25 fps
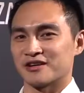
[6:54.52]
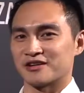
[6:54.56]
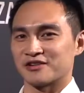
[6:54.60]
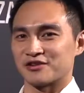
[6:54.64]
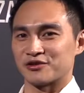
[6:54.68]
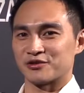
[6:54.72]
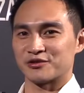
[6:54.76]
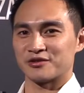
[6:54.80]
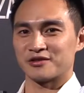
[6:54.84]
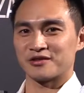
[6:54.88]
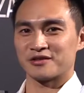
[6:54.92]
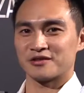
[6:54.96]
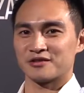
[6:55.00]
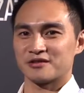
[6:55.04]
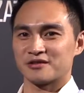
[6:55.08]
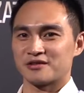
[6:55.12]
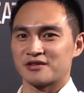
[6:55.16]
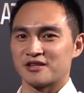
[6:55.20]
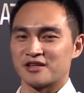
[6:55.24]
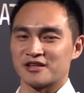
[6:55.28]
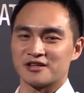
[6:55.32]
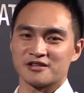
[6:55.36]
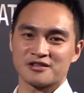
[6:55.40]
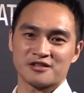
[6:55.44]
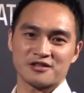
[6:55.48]
uh,
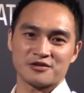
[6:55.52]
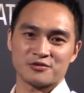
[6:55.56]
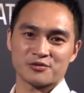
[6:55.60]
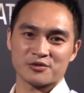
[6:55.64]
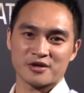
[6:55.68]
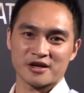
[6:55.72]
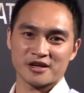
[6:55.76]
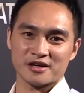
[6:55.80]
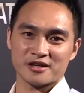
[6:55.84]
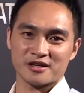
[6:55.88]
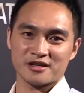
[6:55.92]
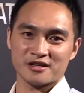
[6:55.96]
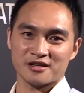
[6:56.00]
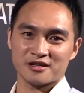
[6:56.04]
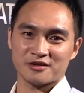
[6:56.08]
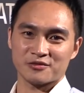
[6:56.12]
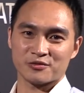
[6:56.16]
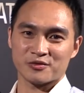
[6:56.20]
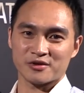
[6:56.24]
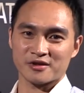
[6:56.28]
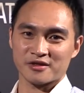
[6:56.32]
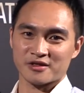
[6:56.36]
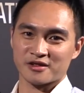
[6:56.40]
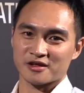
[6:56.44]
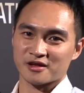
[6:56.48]
utility ready
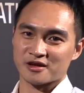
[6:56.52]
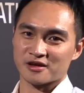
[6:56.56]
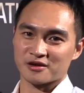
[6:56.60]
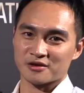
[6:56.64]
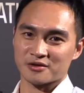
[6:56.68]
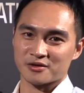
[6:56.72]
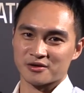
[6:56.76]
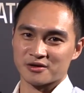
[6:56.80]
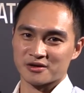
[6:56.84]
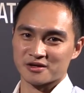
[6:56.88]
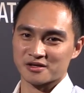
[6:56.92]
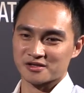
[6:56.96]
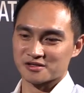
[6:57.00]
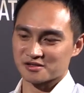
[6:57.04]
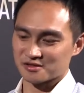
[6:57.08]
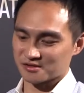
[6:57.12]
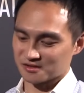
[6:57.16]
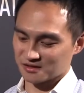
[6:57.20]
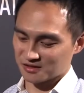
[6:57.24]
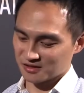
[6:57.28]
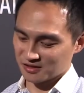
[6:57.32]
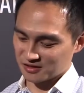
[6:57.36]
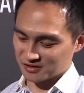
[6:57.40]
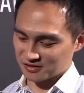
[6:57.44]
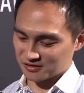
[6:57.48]
within our OS,
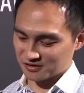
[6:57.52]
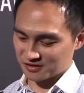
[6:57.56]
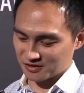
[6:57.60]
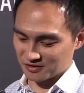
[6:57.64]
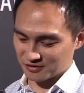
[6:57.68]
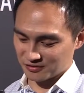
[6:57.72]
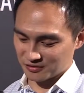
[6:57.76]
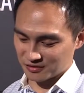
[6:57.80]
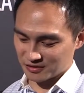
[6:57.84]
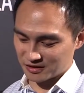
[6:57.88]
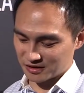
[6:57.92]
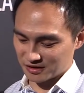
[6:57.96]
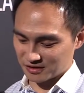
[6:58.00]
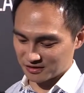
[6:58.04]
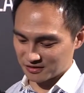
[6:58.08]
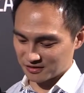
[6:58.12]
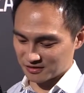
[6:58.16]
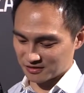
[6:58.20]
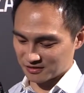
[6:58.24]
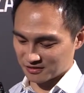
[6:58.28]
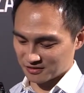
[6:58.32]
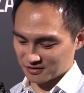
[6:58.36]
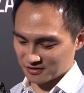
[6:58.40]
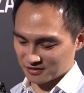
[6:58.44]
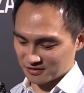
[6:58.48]
so you
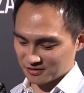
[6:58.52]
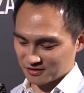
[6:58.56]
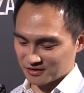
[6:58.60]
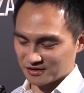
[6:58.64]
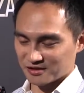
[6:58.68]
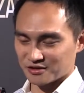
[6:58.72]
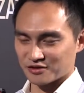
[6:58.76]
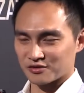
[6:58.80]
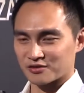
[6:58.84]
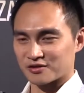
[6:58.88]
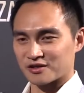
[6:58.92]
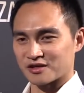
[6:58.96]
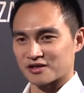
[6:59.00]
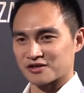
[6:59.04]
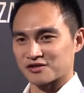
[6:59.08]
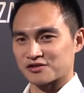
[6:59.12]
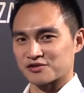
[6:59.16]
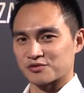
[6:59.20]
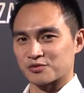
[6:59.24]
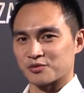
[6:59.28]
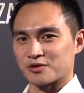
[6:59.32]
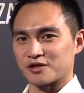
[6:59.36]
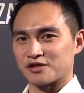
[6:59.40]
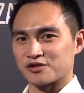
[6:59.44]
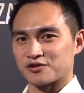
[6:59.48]
can you can
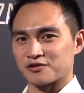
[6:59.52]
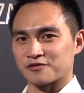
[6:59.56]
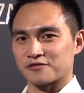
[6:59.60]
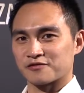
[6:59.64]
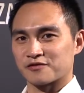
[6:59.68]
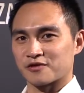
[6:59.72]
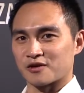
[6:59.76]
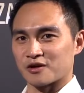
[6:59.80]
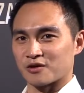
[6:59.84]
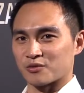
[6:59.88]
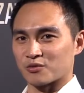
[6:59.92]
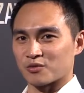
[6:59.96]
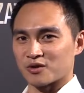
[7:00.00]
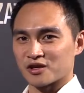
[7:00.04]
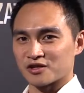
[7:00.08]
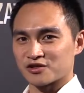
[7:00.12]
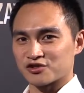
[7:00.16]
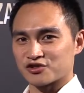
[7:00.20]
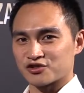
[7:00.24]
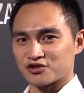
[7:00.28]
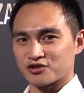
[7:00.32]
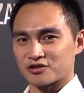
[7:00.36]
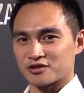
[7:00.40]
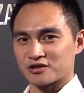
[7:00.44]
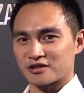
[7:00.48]
switch from
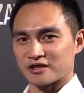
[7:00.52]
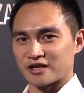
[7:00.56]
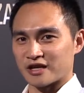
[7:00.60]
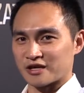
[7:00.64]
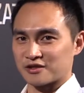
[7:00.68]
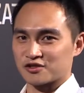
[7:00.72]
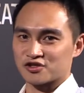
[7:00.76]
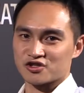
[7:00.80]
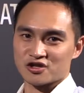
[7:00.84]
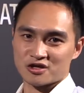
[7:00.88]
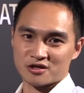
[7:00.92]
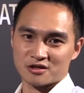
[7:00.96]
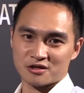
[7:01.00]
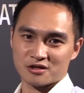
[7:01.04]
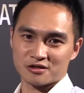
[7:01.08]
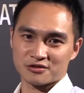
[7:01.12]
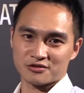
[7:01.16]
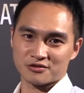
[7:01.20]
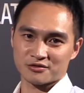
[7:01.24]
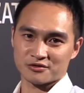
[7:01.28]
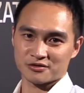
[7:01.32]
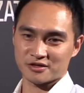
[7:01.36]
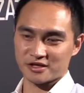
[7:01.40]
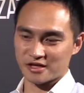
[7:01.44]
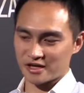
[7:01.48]
one game genre
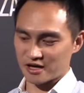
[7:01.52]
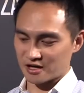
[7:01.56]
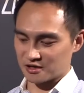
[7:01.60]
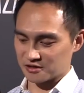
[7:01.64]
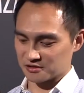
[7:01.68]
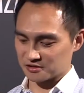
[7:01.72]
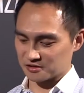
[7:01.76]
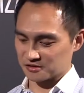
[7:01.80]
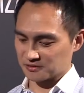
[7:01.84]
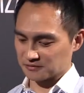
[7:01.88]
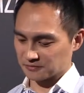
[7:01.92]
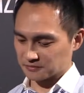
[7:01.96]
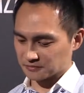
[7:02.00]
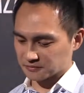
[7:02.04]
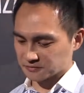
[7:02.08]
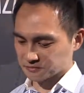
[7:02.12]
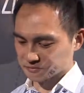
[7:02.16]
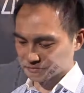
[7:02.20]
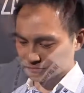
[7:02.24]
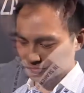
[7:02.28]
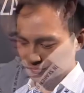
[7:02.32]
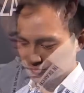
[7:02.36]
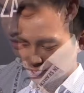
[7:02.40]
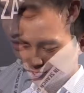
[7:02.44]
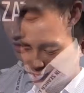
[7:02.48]
to the other.
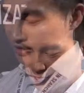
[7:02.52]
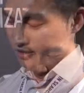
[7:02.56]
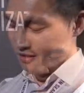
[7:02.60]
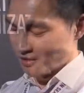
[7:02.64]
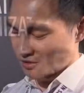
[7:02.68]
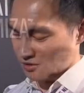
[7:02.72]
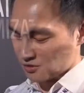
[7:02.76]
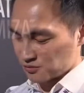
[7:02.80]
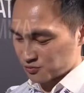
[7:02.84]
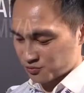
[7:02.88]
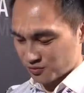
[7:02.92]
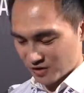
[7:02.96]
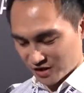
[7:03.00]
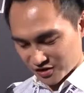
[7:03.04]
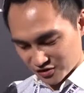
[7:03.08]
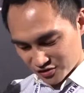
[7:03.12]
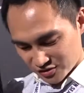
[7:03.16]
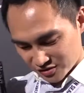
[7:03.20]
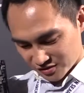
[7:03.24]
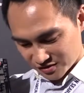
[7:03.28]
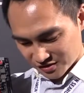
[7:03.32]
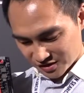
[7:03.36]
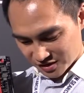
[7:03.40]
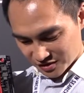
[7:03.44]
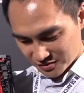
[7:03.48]
Ranger
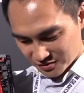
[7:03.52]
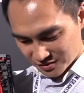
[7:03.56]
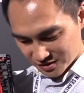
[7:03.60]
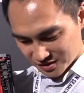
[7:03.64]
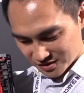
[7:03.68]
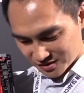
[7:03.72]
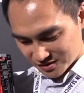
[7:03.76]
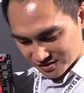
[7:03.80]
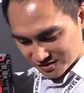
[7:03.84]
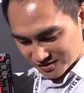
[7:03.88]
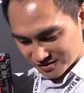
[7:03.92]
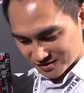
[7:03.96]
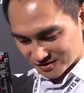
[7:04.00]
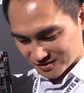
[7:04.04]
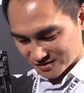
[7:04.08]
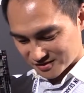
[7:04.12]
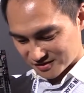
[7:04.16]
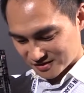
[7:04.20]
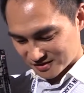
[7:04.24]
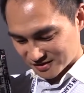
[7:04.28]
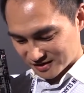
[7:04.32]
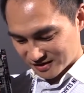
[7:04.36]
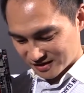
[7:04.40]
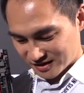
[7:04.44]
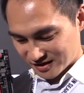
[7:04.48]
series,
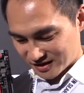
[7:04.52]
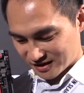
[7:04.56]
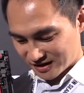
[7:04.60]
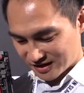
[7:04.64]
it